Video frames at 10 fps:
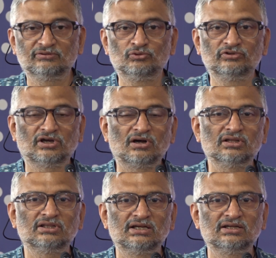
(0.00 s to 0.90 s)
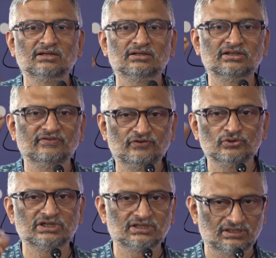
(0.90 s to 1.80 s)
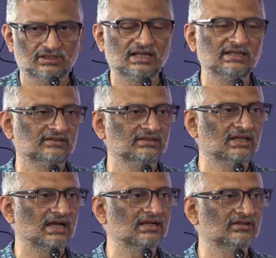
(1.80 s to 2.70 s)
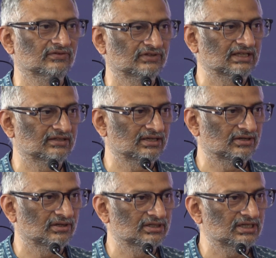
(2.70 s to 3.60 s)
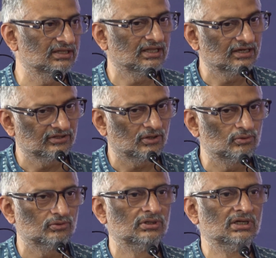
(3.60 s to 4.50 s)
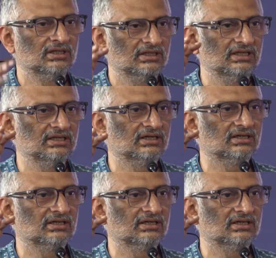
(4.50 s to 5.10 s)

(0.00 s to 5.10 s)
who saw that the future lies in the hands of science and technology, and that is how the